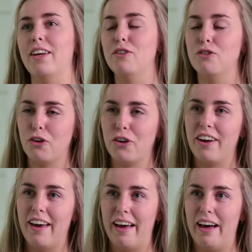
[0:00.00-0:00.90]
So
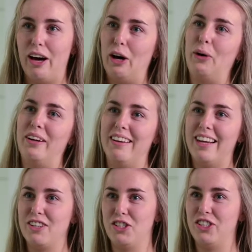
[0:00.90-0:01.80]
our
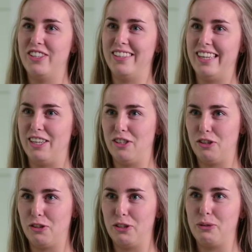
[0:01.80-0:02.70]
lectures and
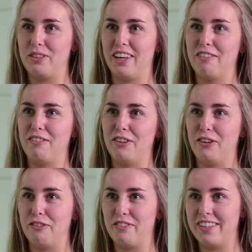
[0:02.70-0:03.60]
tutorials cover a lot
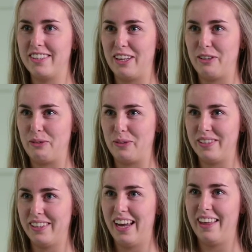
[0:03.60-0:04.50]
of the skills
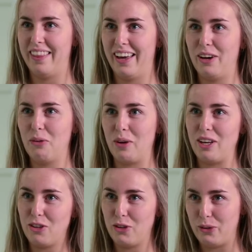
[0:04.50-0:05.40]
and that we
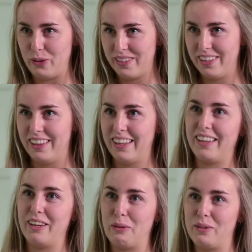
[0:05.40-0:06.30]
use in the
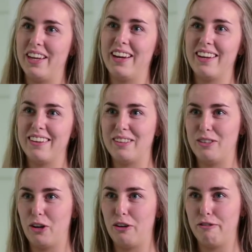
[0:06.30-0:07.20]
clinical setting.
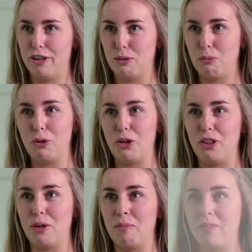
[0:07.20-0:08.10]
So first we'll learn
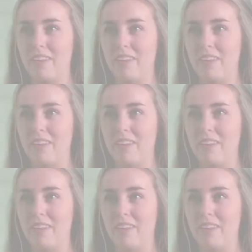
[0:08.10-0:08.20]
them